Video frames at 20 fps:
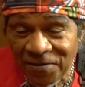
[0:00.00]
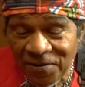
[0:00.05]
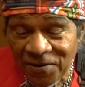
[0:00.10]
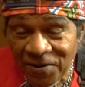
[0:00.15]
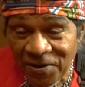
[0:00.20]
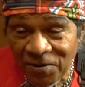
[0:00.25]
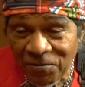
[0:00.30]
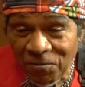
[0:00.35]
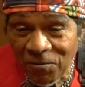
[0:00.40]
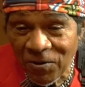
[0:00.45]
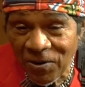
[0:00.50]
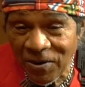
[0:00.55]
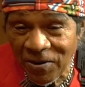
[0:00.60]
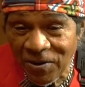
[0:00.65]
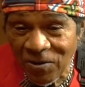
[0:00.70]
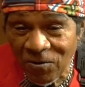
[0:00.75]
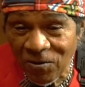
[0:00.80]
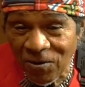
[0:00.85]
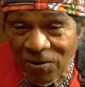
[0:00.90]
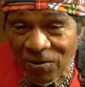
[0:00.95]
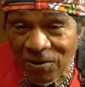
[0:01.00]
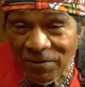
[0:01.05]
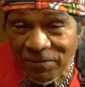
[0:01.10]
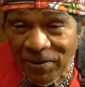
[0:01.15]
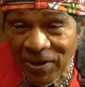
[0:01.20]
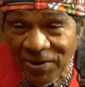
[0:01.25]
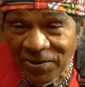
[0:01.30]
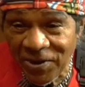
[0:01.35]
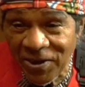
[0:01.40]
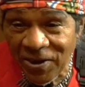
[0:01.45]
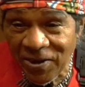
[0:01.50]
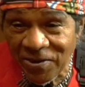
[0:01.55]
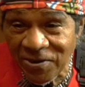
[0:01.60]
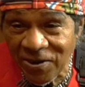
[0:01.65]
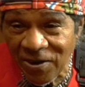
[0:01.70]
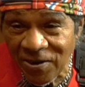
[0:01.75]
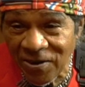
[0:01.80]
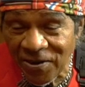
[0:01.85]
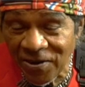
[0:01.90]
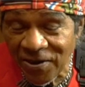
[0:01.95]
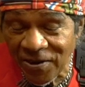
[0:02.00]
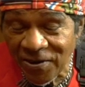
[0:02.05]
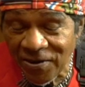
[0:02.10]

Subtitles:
he wanted to know all about the guitar,